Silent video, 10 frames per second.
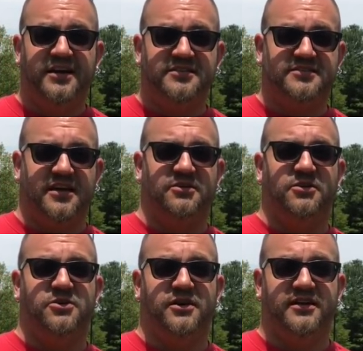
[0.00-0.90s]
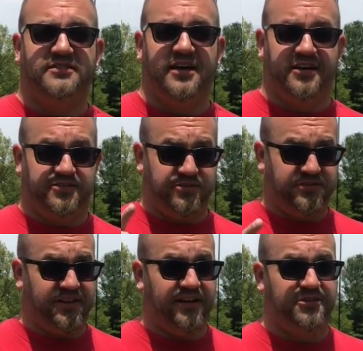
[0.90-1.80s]
center loaded antenna, so
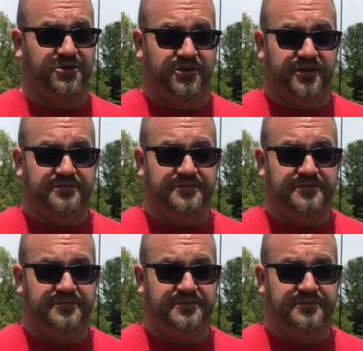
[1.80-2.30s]
stay tuned.